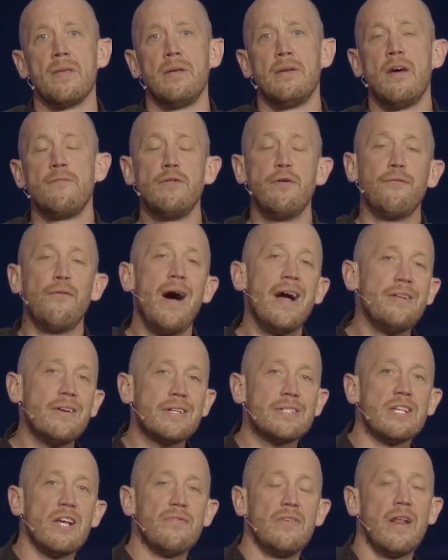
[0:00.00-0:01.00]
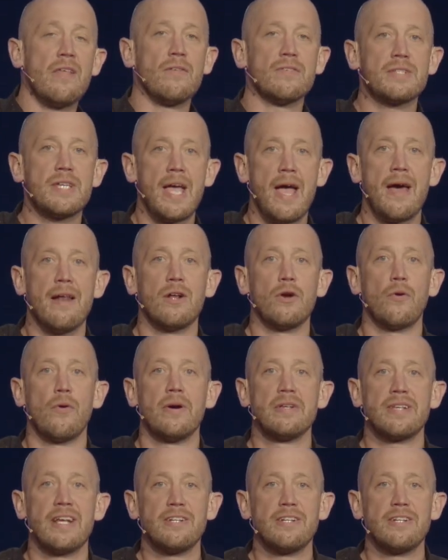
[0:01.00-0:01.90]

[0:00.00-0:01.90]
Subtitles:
Now, if you find yourself in any of those categories,